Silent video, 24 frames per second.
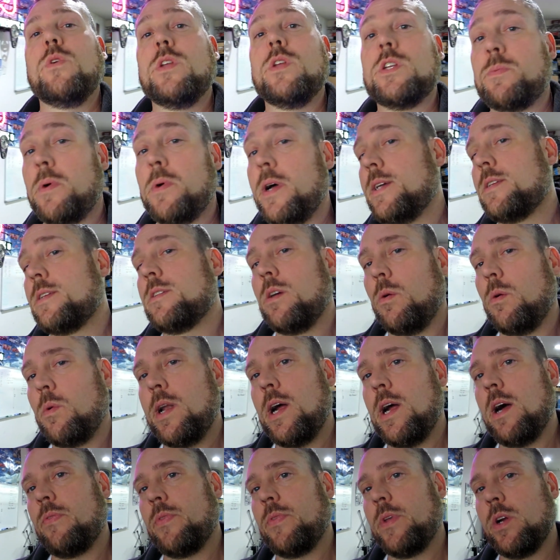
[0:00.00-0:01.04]
There's probably someone
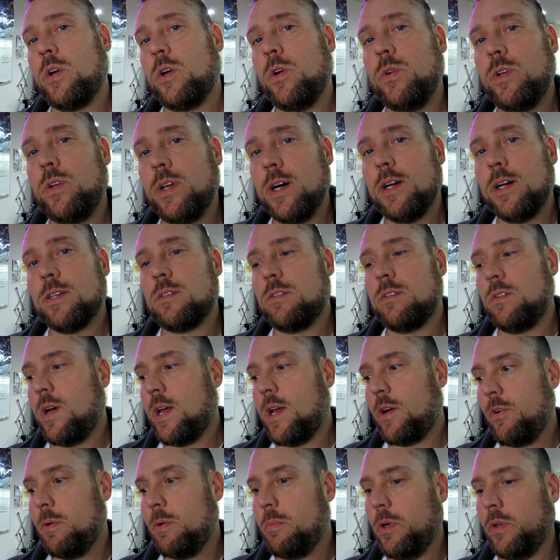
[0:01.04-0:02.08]
out there who does know how
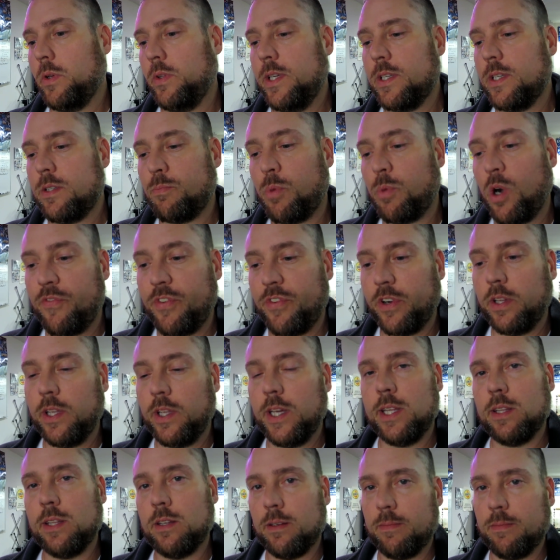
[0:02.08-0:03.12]
to rebuild these
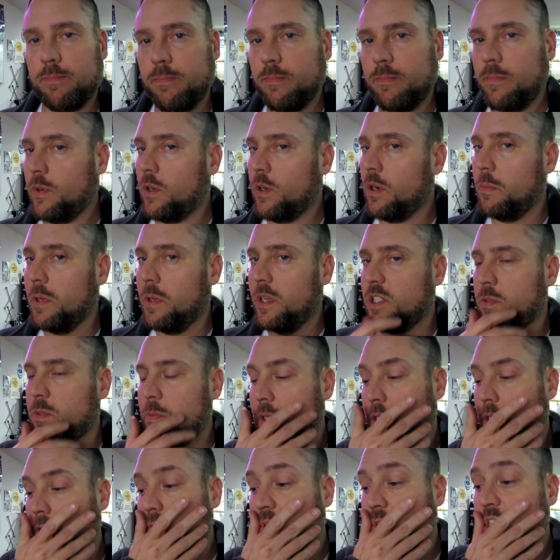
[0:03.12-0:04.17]
perfectly, and they're going to be expensive.